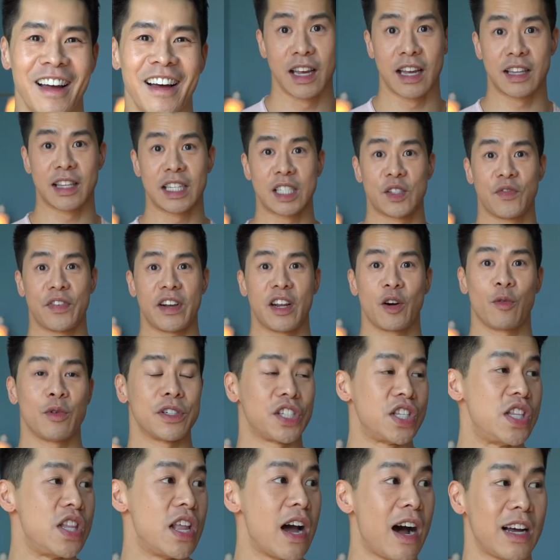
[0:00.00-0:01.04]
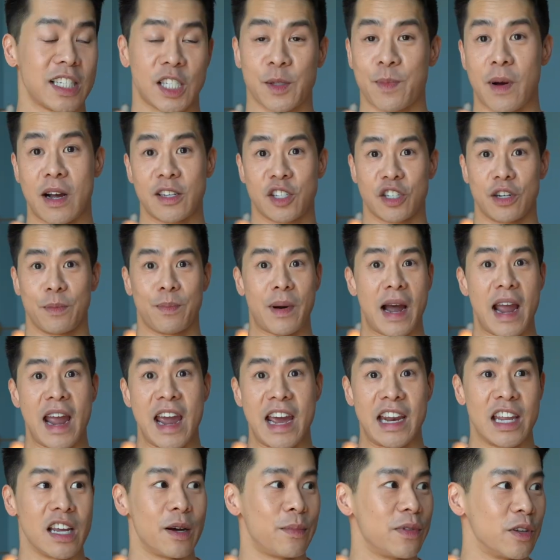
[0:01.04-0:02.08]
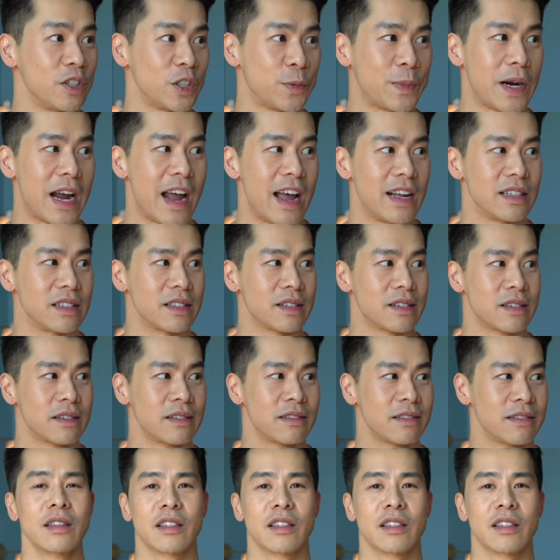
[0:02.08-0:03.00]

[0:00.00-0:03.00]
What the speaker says: And this video was not sponsored by any of those brands.